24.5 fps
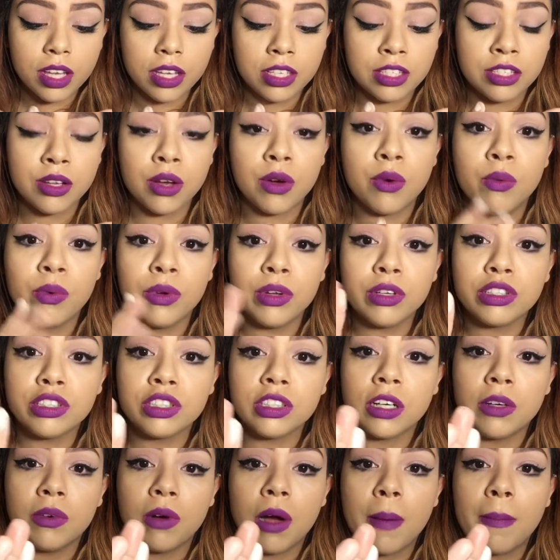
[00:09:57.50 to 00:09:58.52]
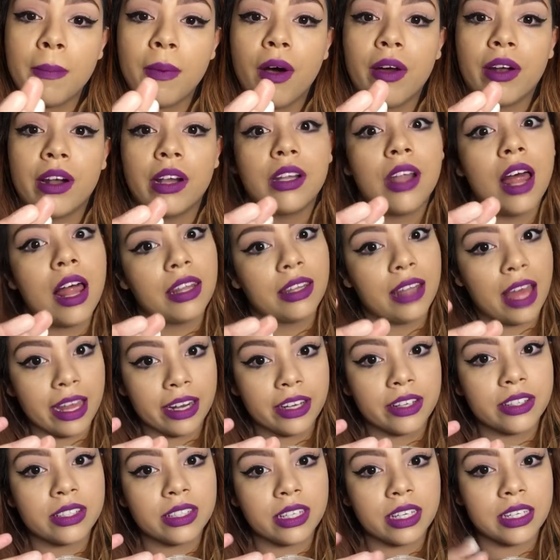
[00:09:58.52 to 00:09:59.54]
so it will show up on a lot
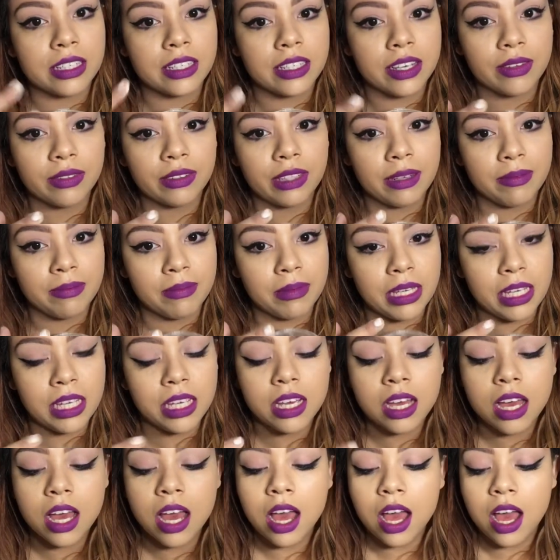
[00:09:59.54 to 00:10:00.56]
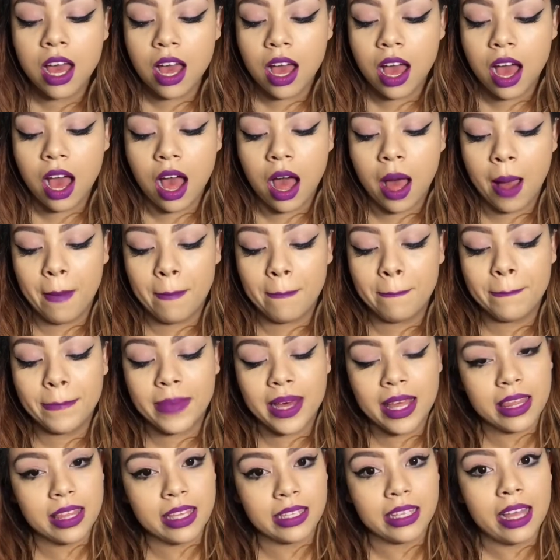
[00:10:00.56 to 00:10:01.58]
lighter skin tone than me.
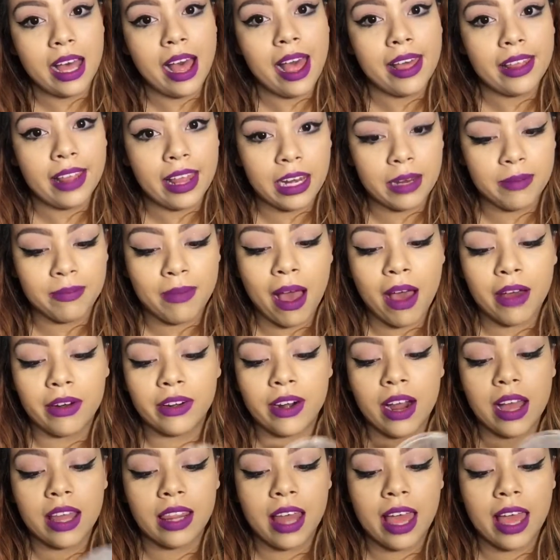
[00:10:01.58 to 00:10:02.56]
But this highlighting powder I